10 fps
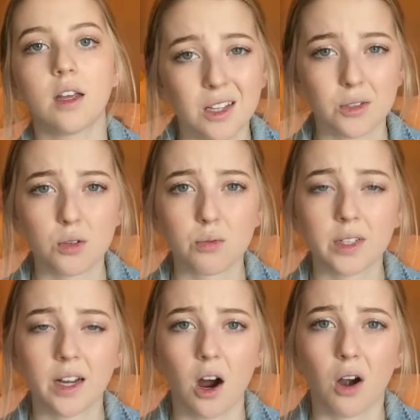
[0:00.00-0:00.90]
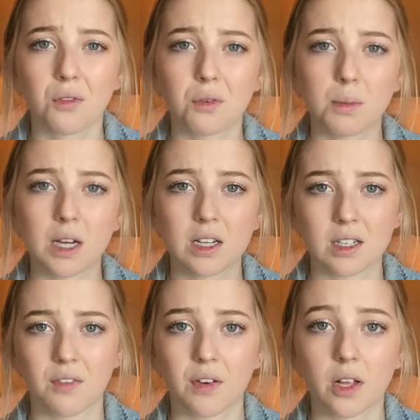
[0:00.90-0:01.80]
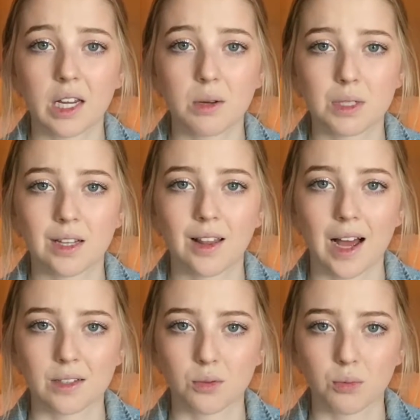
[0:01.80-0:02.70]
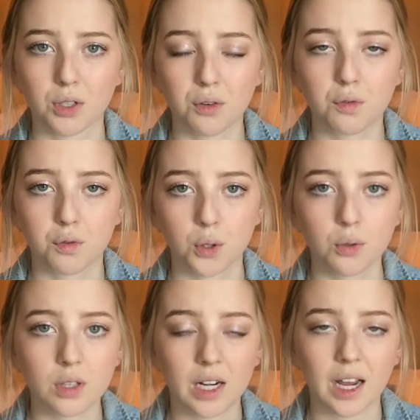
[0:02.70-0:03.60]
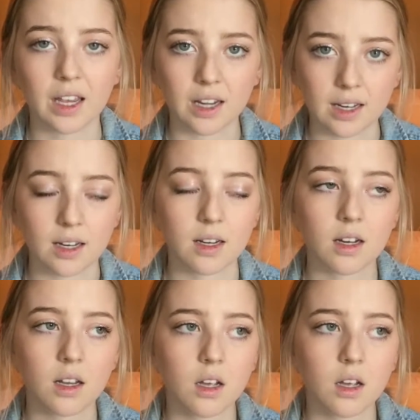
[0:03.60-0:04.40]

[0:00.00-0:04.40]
This was really hard for me because I felt like it was the last real food that I could eat,